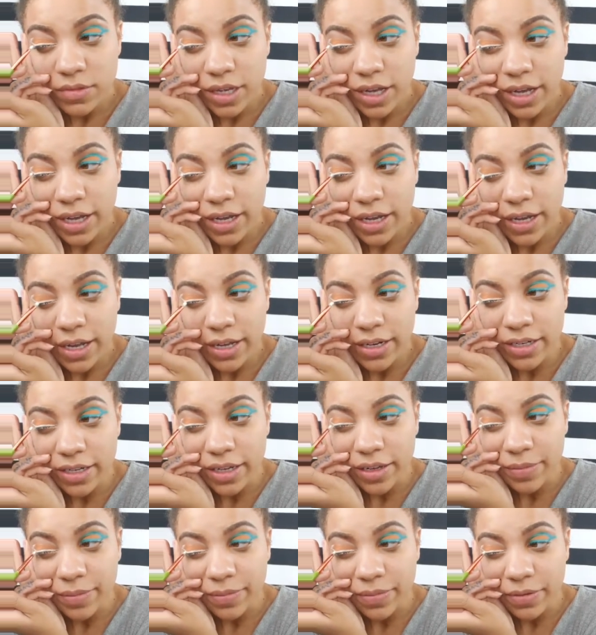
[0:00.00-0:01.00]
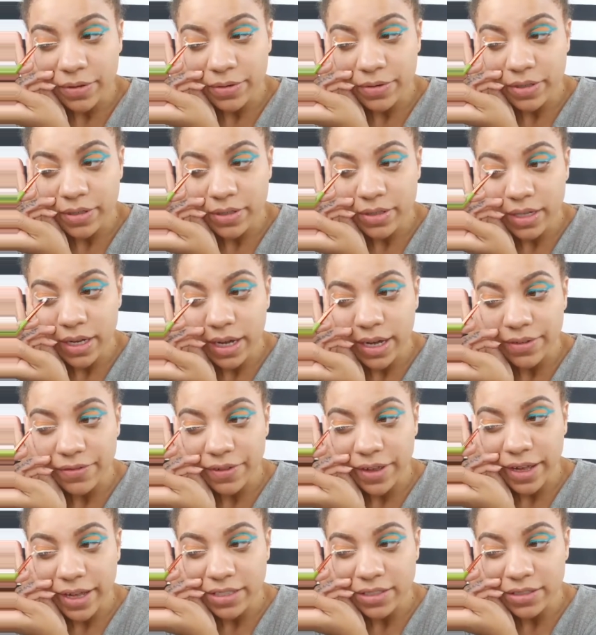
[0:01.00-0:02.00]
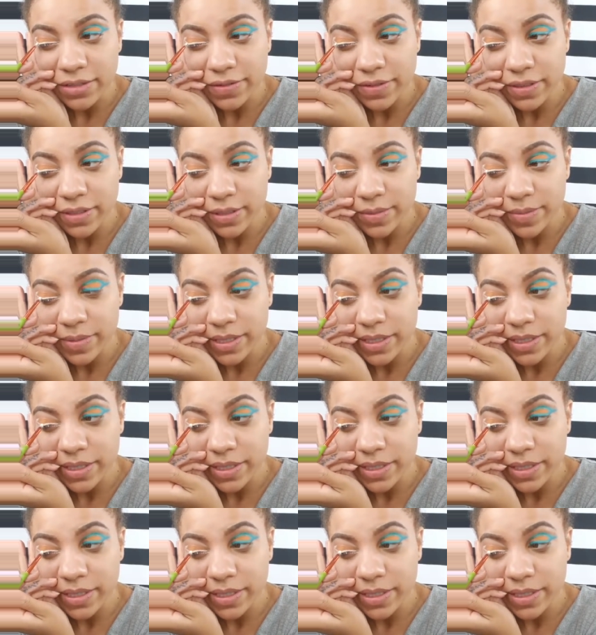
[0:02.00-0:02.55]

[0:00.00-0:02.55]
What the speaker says: I can kind of get through this eye faster for some